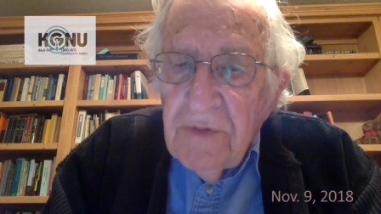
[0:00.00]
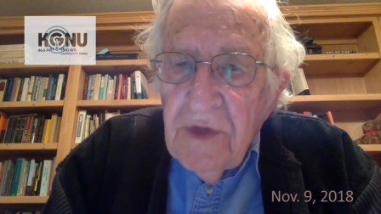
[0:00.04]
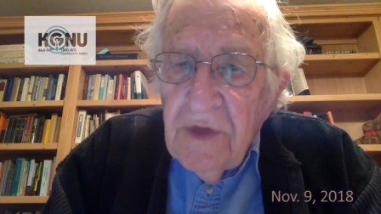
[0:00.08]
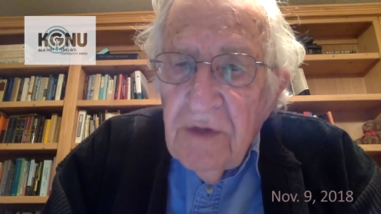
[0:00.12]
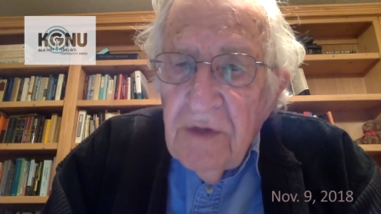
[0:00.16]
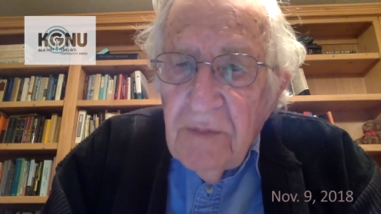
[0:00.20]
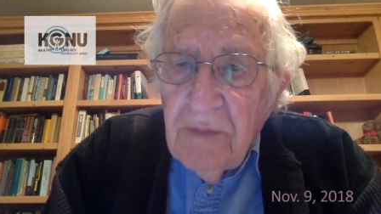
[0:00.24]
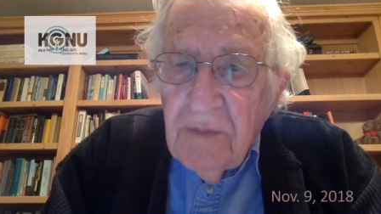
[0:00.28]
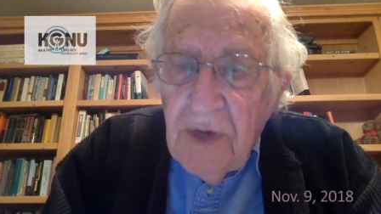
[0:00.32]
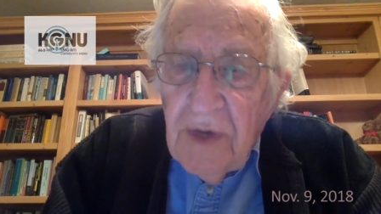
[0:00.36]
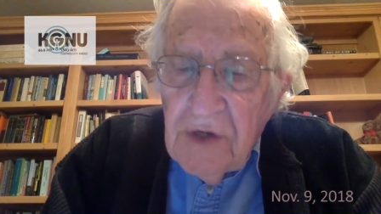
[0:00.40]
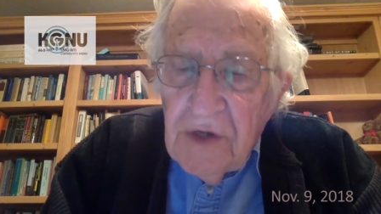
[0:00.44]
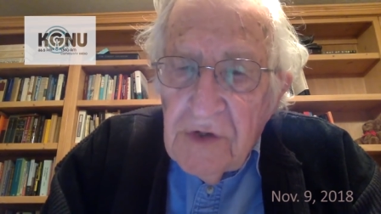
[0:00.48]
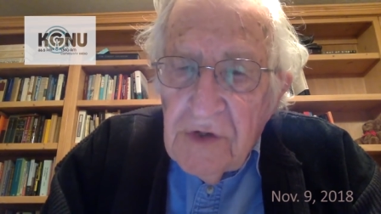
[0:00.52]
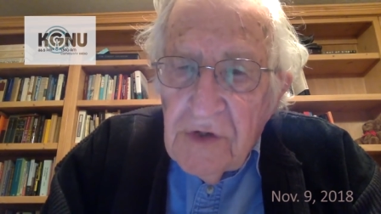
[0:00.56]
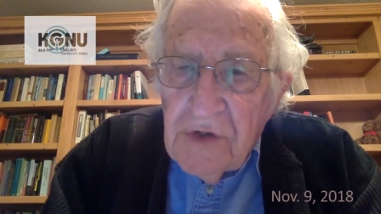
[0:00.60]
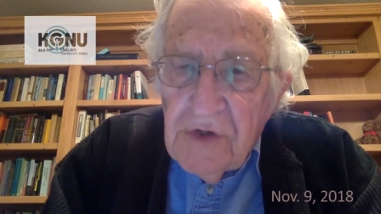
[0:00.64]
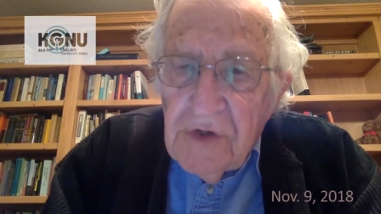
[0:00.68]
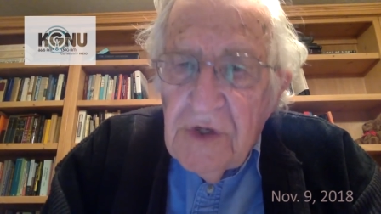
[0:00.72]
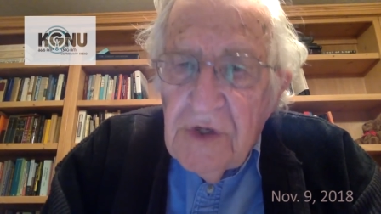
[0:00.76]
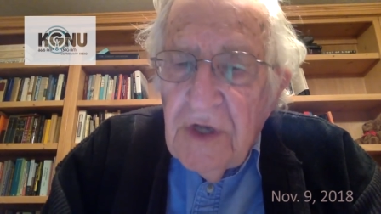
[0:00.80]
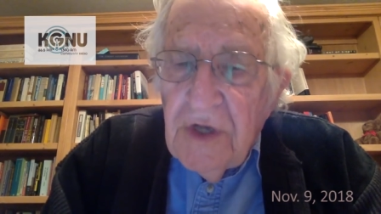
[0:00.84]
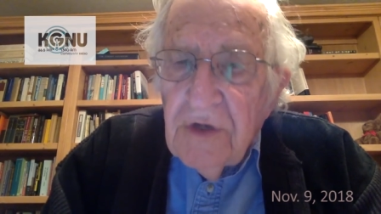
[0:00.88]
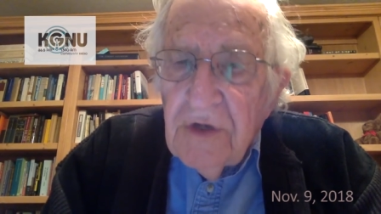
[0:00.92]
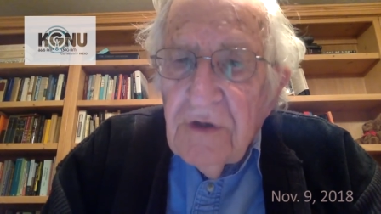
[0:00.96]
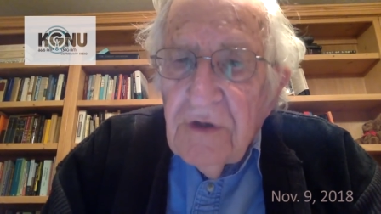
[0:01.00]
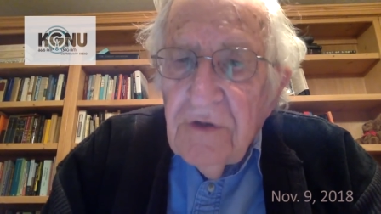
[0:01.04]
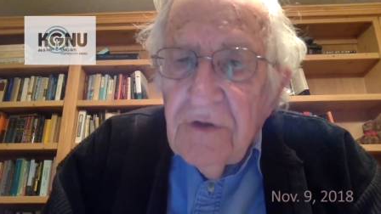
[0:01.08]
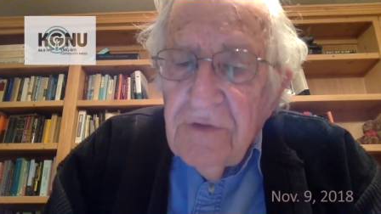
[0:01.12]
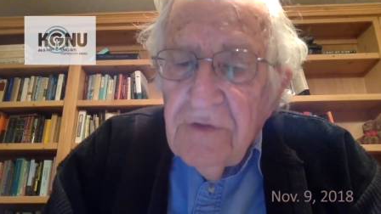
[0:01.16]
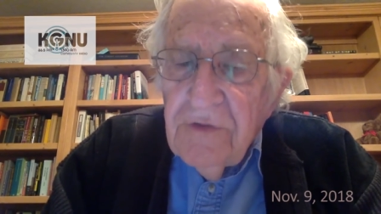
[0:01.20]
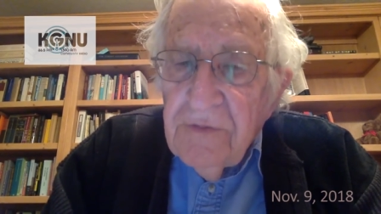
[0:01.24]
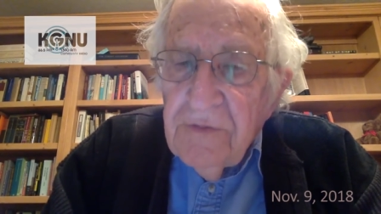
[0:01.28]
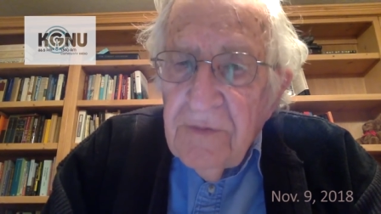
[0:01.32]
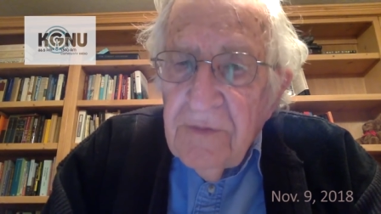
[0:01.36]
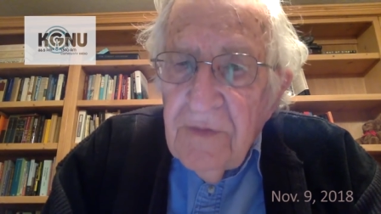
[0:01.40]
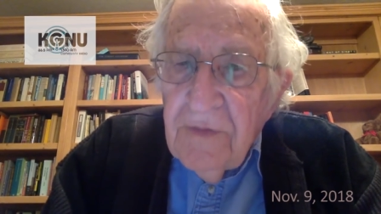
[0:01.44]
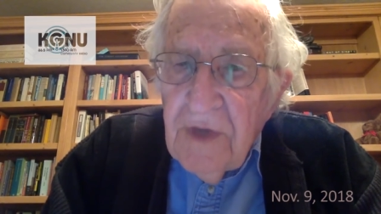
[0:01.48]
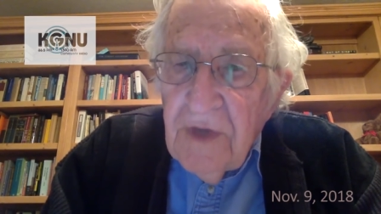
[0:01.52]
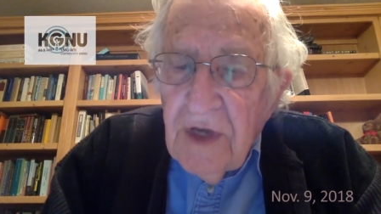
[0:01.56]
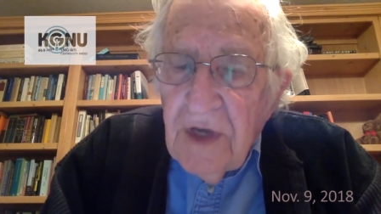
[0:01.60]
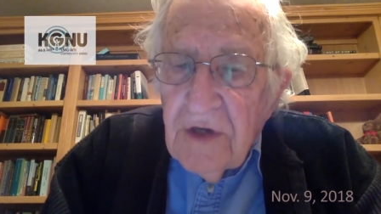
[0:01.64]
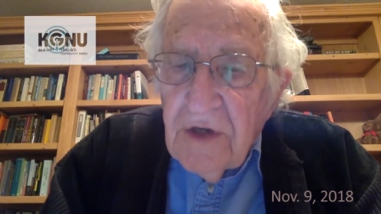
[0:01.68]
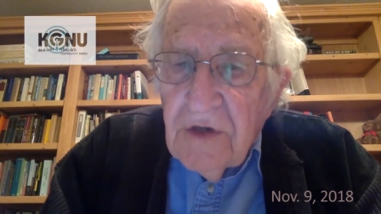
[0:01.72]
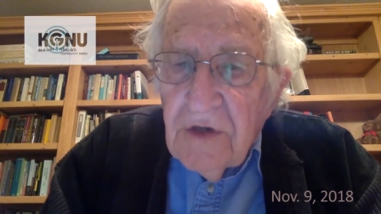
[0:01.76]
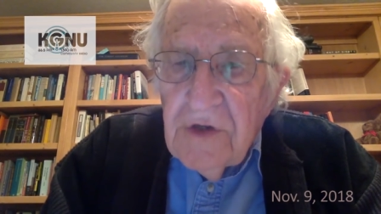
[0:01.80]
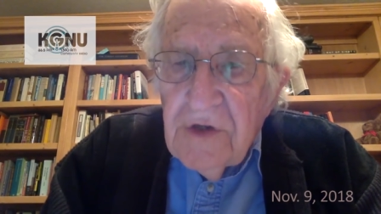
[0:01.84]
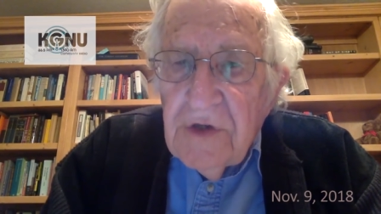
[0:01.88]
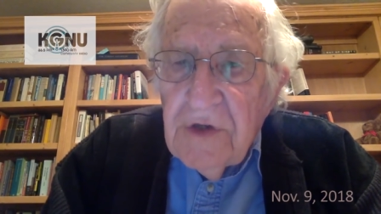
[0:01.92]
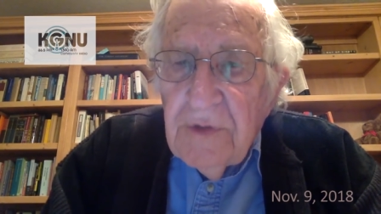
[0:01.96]
major center of
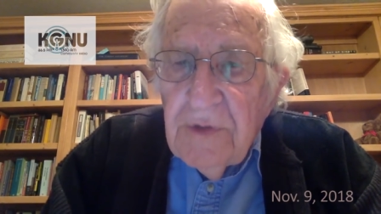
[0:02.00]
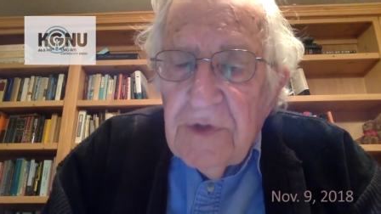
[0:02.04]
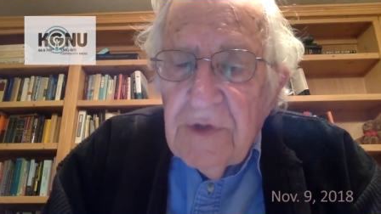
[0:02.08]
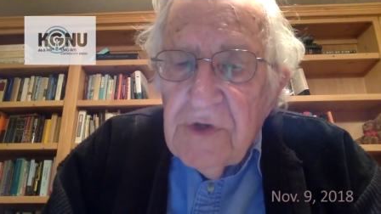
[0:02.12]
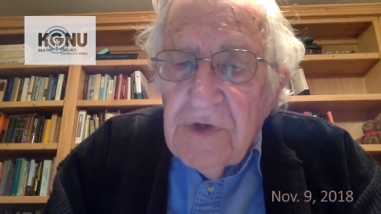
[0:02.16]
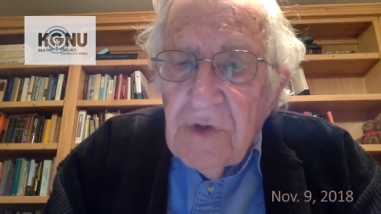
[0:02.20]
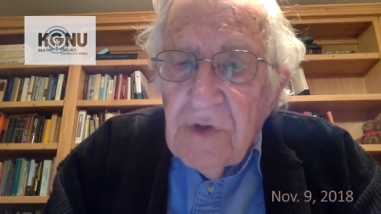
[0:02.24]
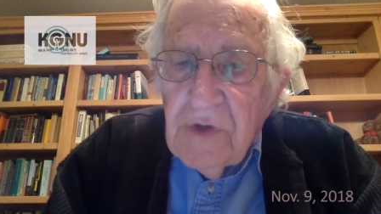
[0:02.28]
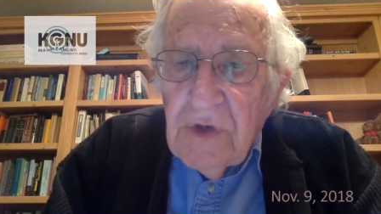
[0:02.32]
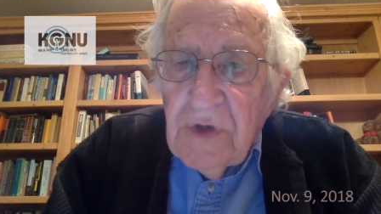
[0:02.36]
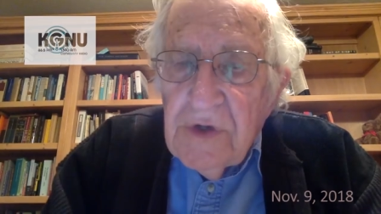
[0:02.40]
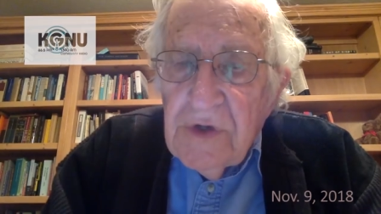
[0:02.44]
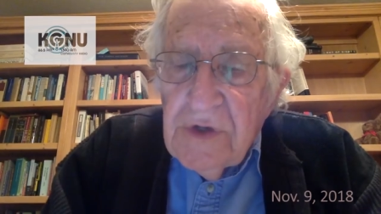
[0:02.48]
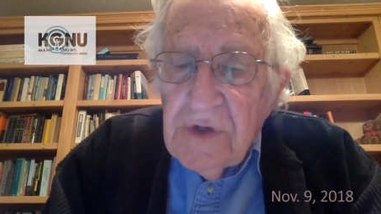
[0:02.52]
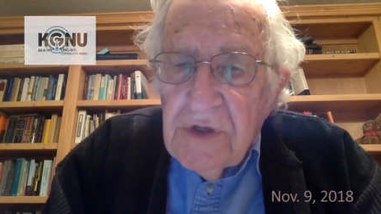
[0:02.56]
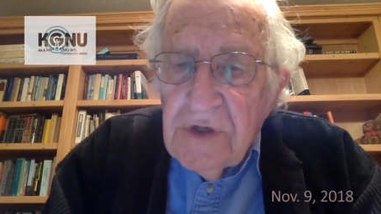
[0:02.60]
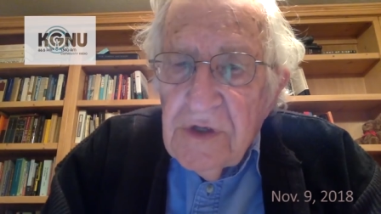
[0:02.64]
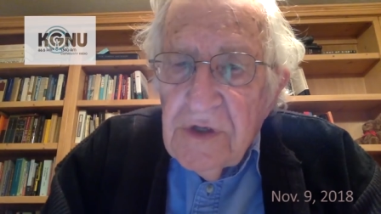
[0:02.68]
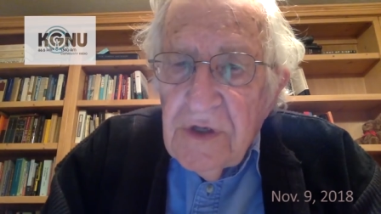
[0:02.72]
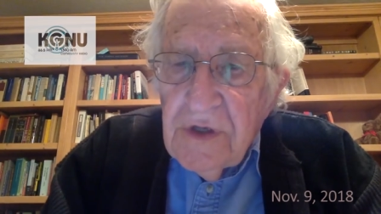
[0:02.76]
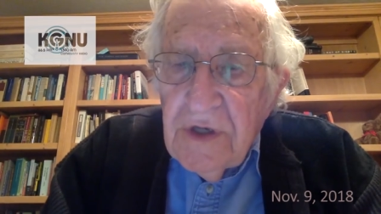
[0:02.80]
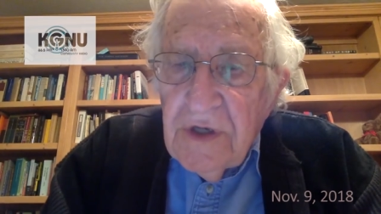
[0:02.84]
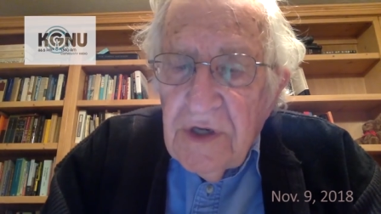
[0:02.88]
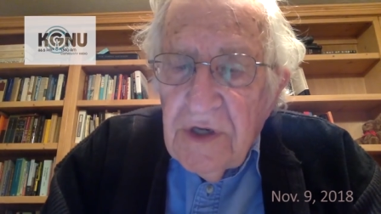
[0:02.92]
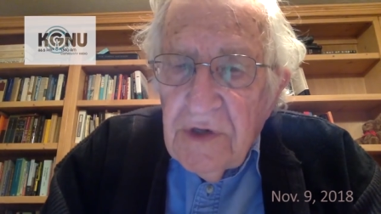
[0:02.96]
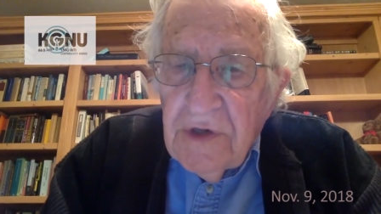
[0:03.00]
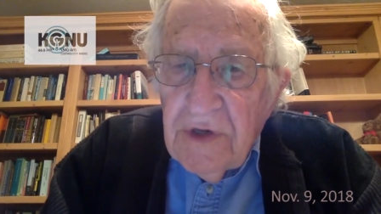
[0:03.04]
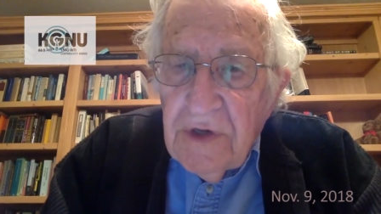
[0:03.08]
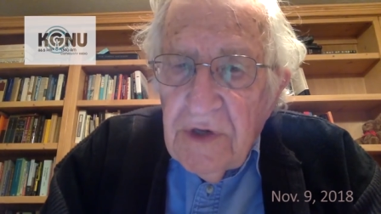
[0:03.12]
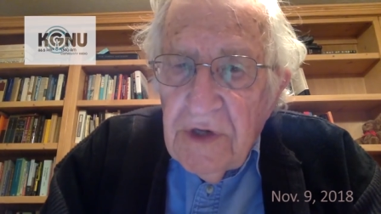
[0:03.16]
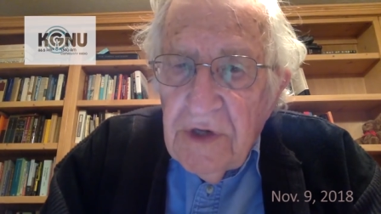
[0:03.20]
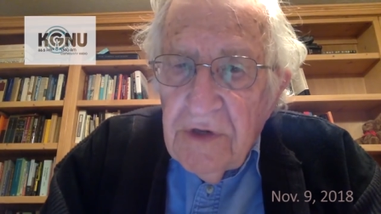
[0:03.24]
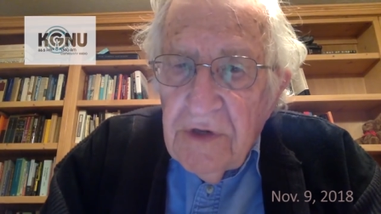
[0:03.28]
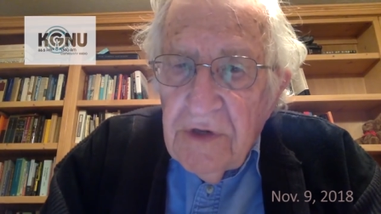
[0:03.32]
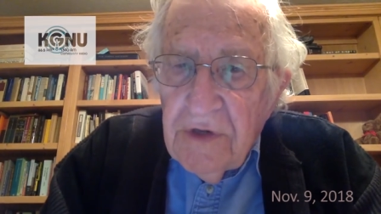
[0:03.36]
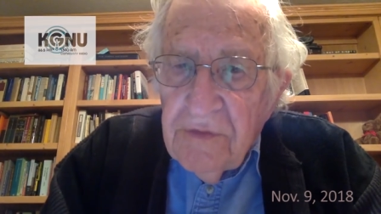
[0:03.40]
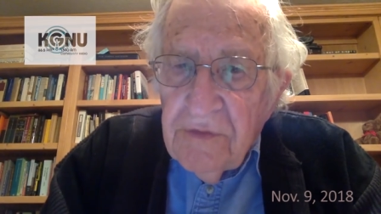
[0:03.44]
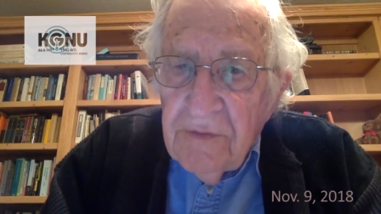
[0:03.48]
energy resources and area of